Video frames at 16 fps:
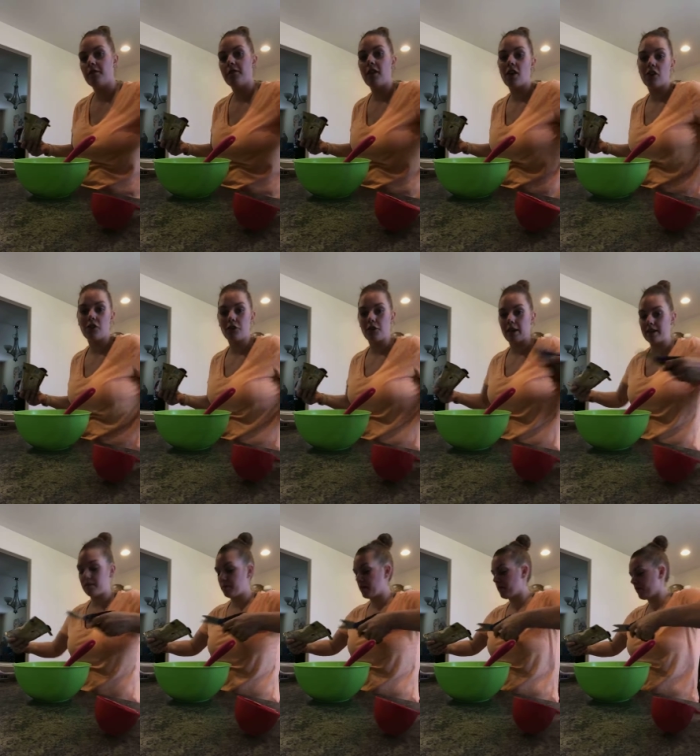Follow the
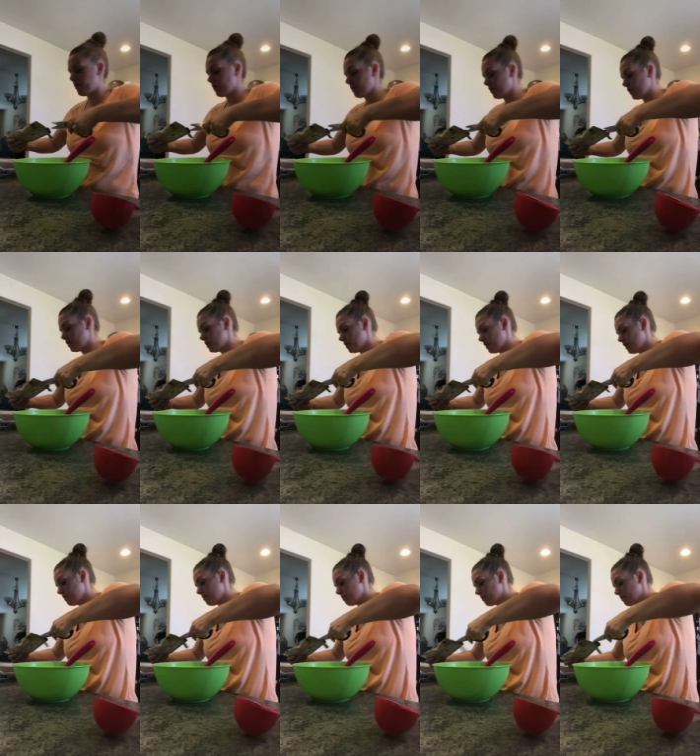recipe for the first
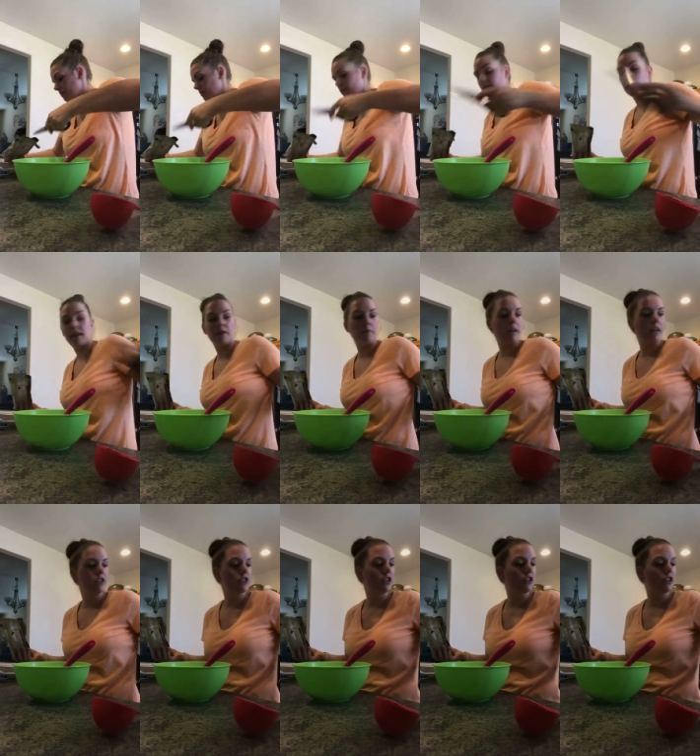time, then make